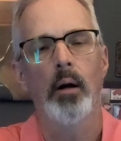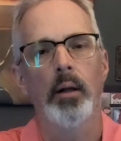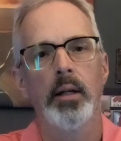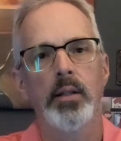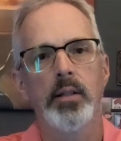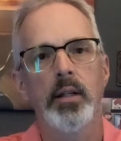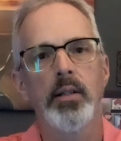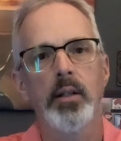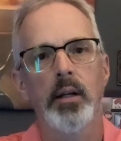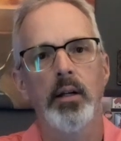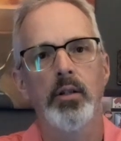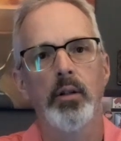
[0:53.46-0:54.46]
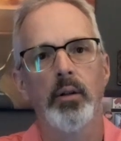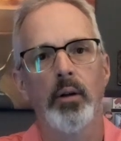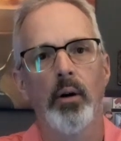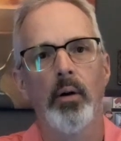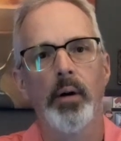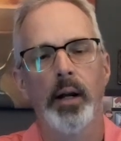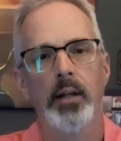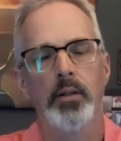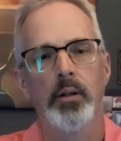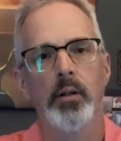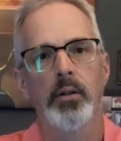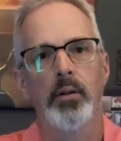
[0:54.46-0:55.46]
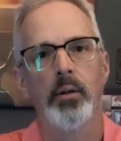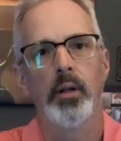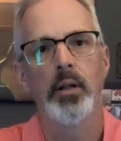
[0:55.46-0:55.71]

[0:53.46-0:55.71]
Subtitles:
Harley has since issued their own answer to